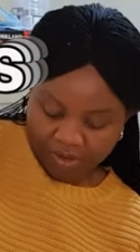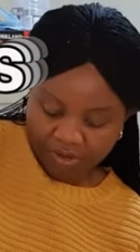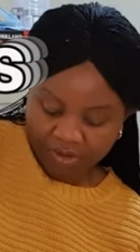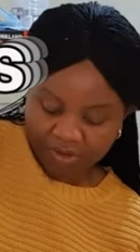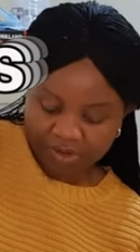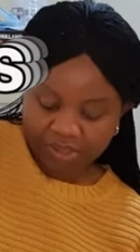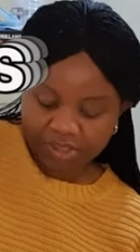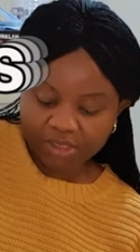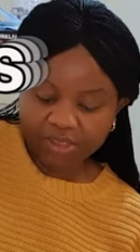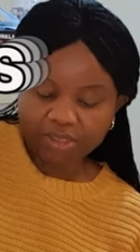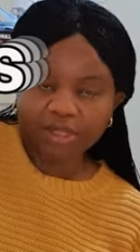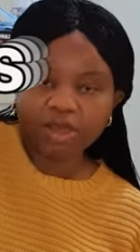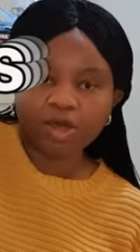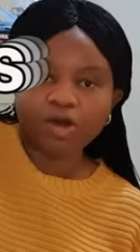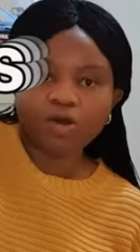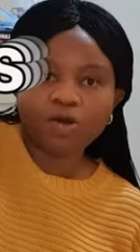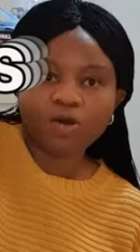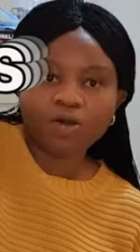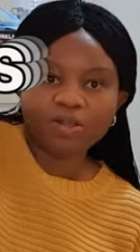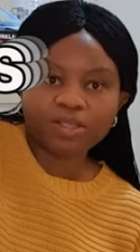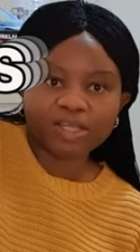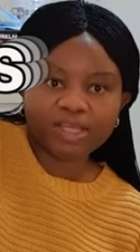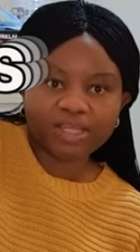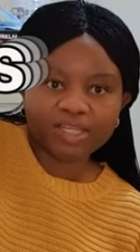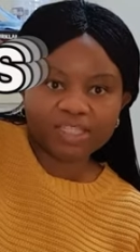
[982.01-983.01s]
until
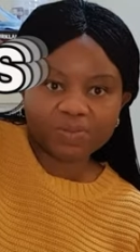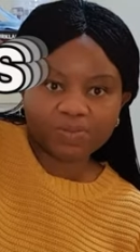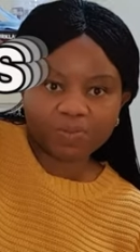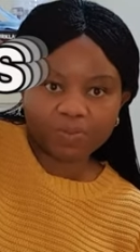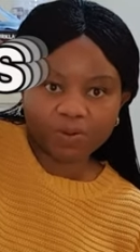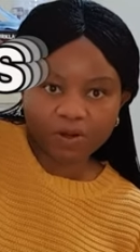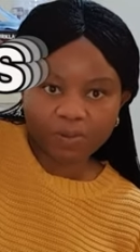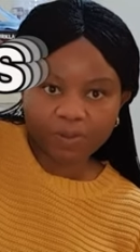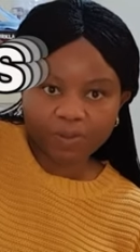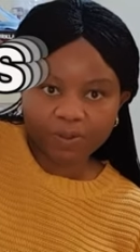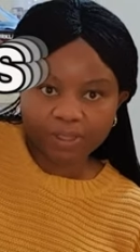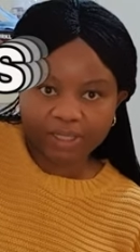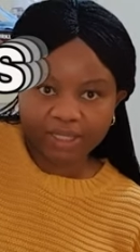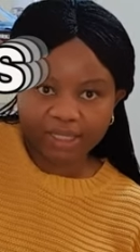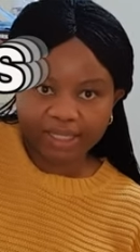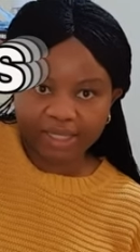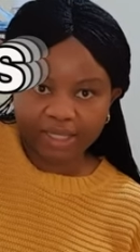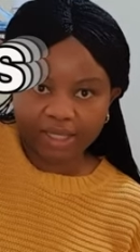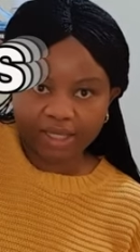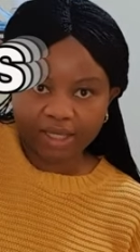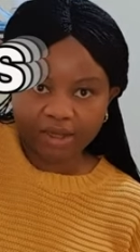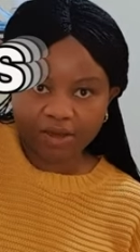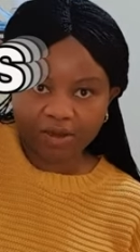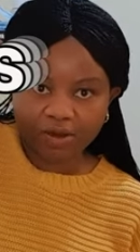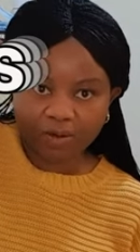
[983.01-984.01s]
all is properly
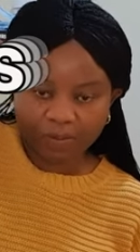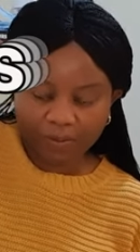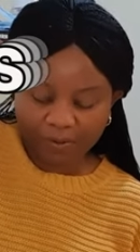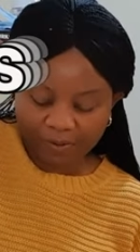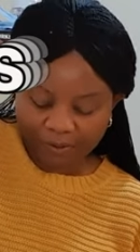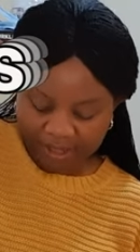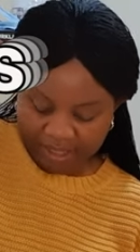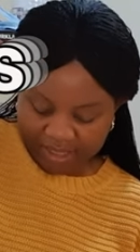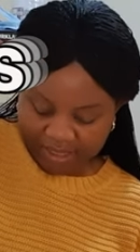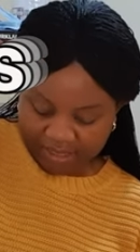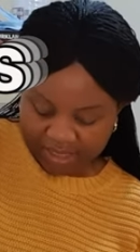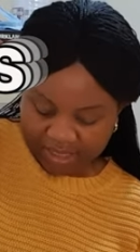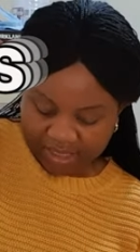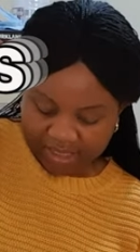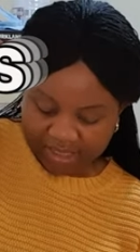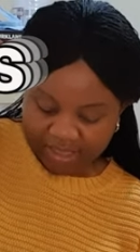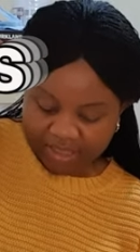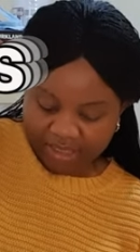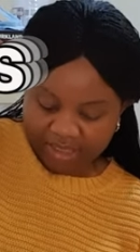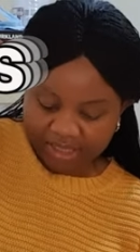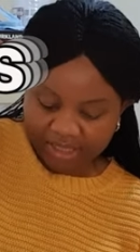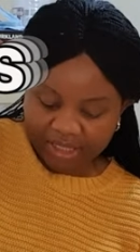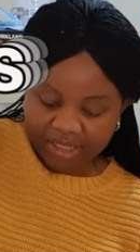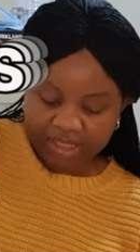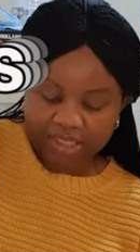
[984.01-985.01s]
incorporated
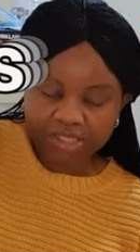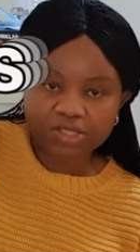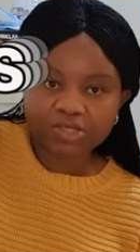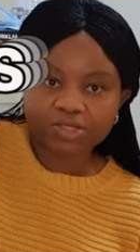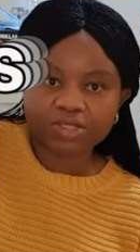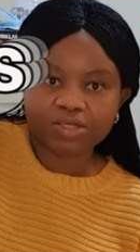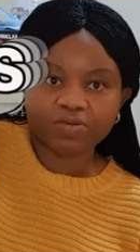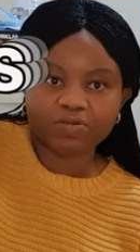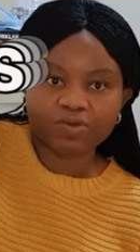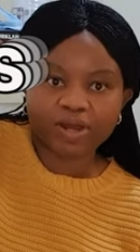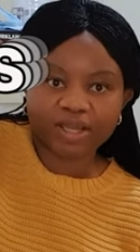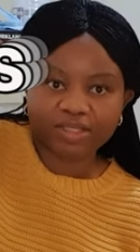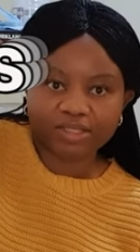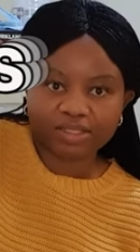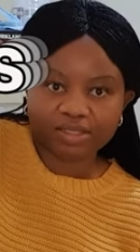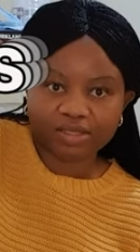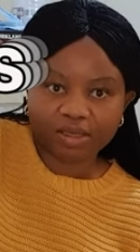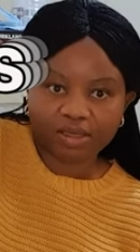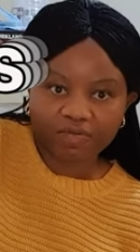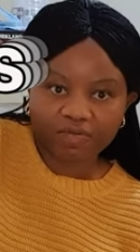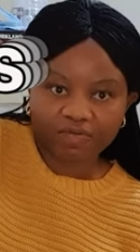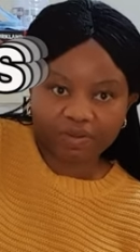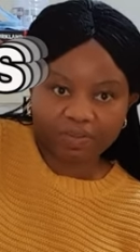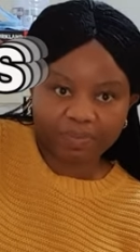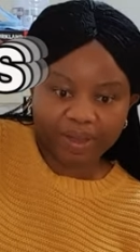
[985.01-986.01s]
into the rest
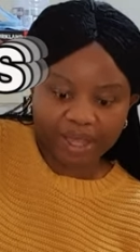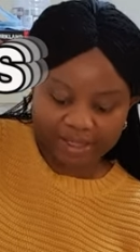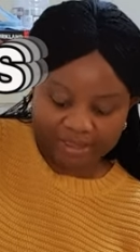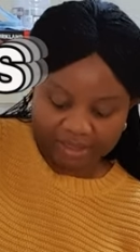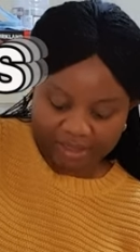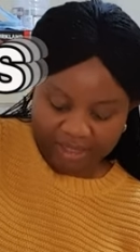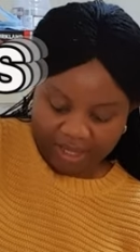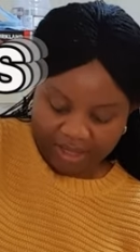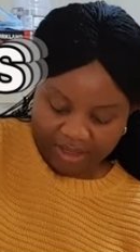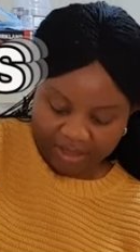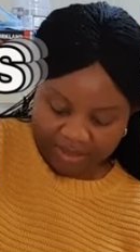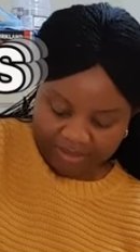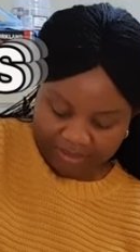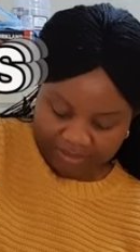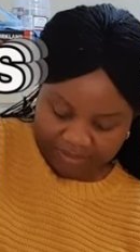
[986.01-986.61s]
of the batter.